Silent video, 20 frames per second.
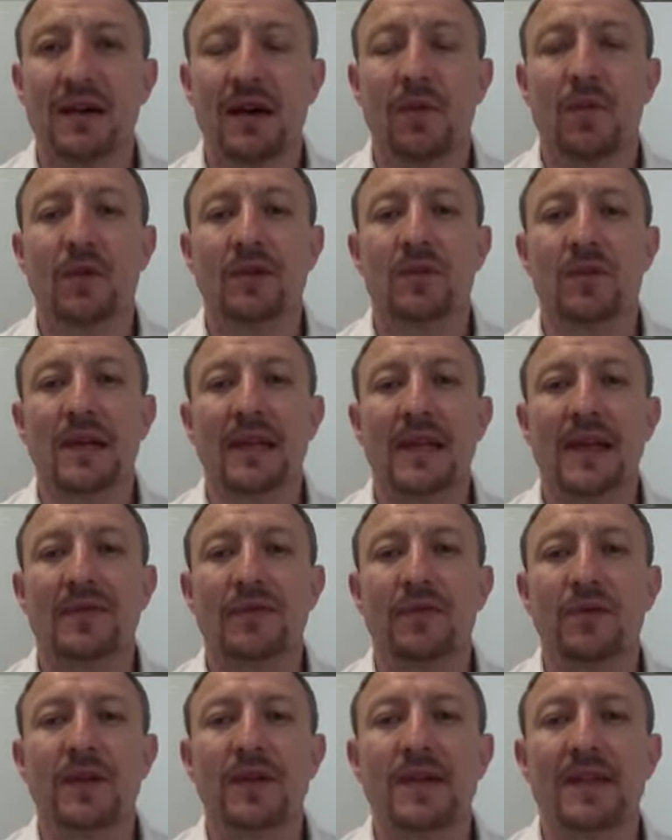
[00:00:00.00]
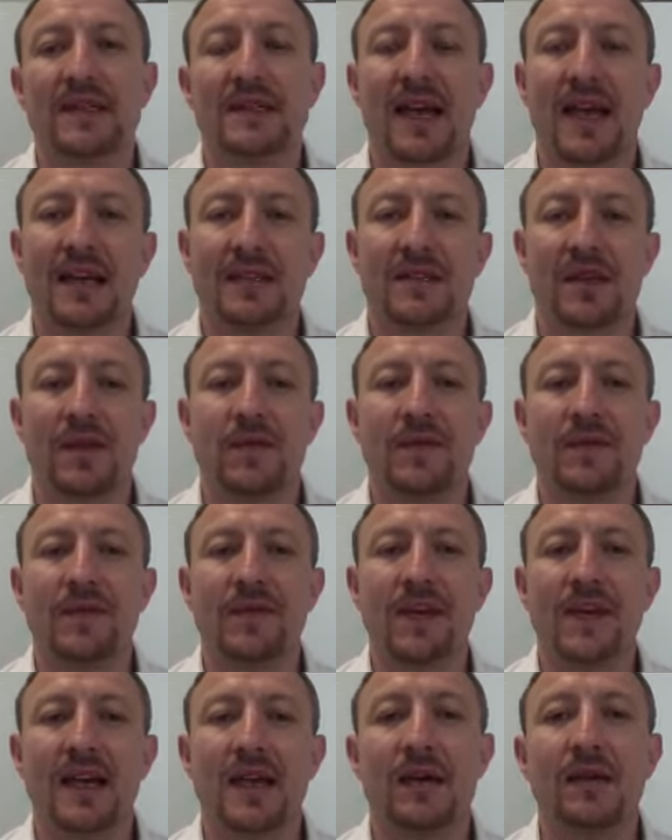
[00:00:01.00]
and what are we left with? It's S over
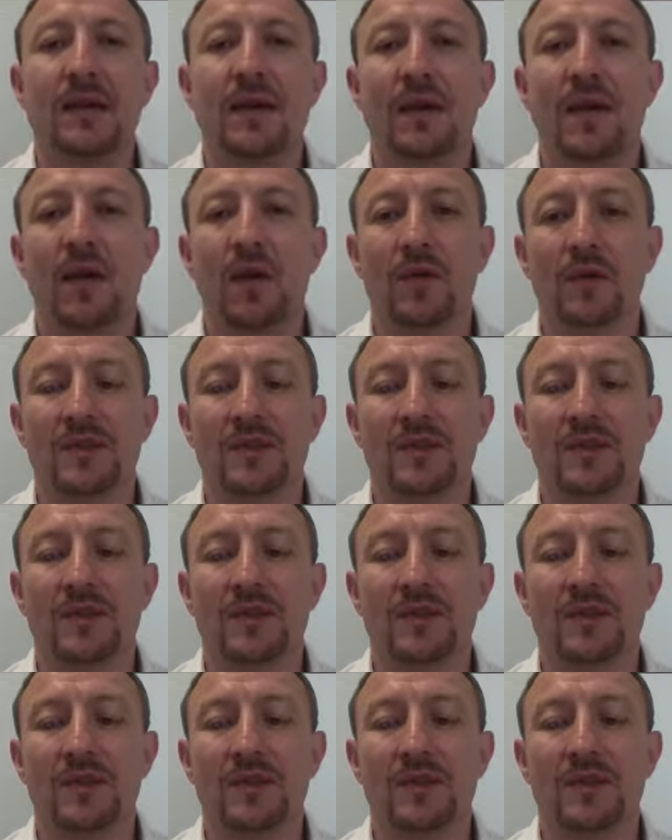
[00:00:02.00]
V, or